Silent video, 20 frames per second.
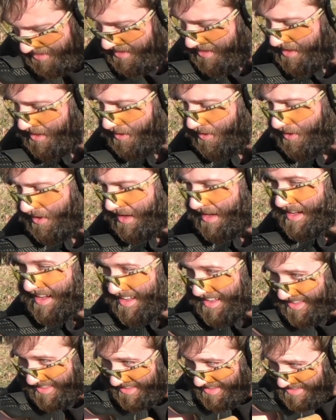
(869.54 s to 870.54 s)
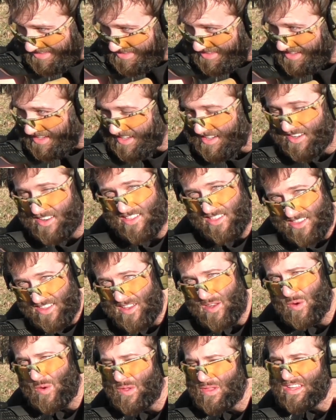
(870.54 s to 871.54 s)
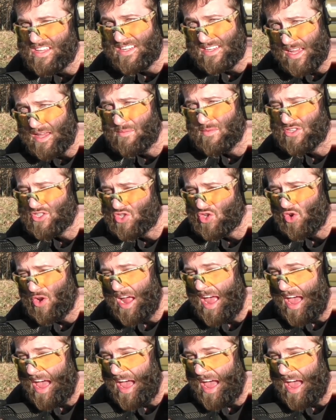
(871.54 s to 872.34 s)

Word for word: the deal. This can literally damage your